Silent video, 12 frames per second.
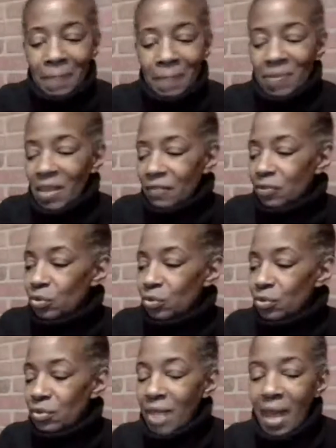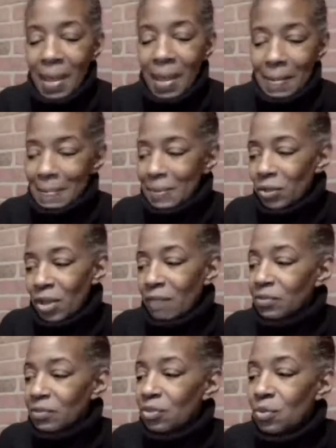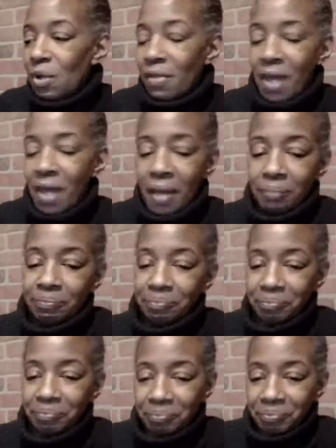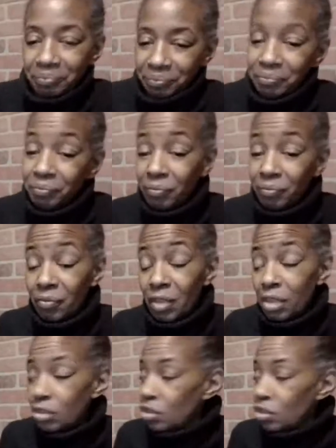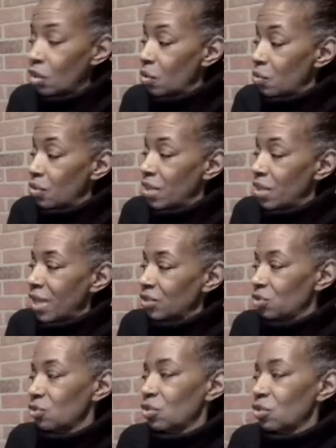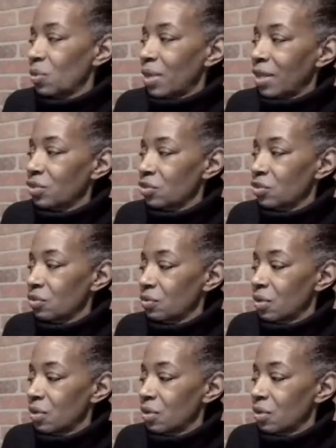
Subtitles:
If you do that, you don't have to do all that. So that's usually what I do.